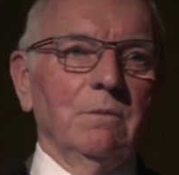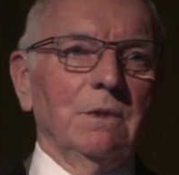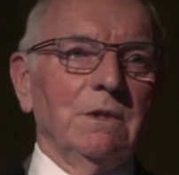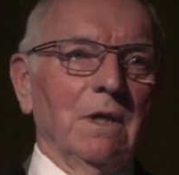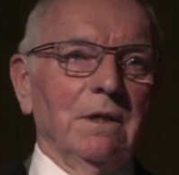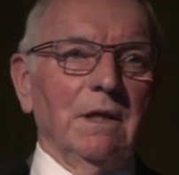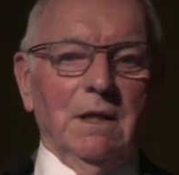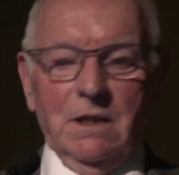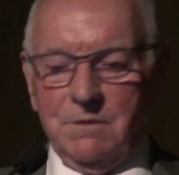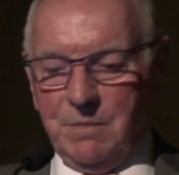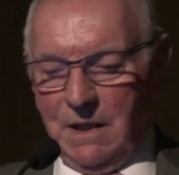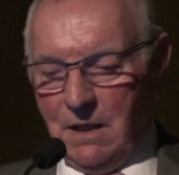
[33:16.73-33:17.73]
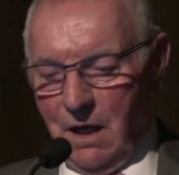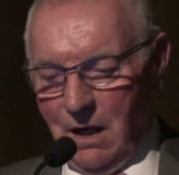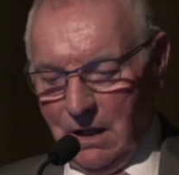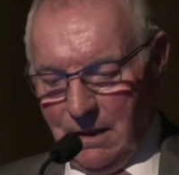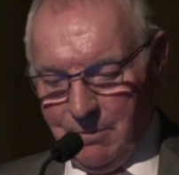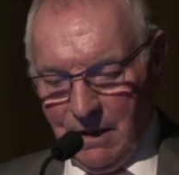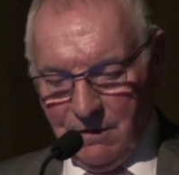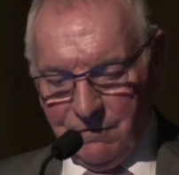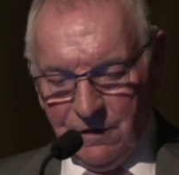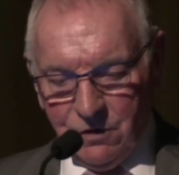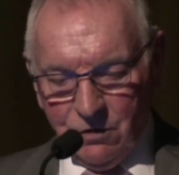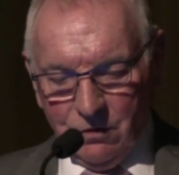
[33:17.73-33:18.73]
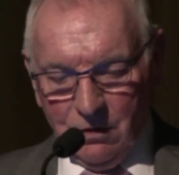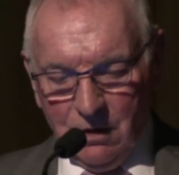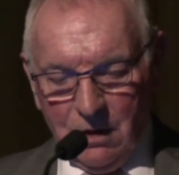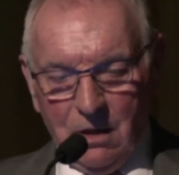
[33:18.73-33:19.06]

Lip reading: which I think has been highly beneficial